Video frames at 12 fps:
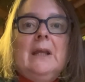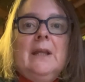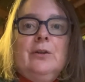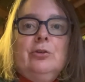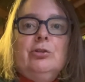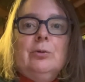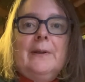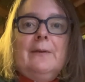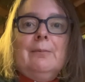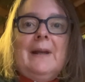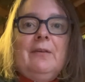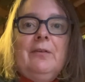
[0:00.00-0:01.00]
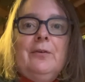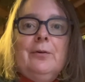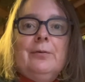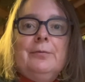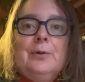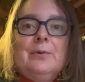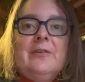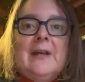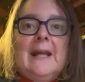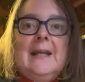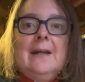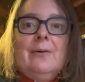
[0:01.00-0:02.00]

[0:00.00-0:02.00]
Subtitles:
Enjoy the rest of your day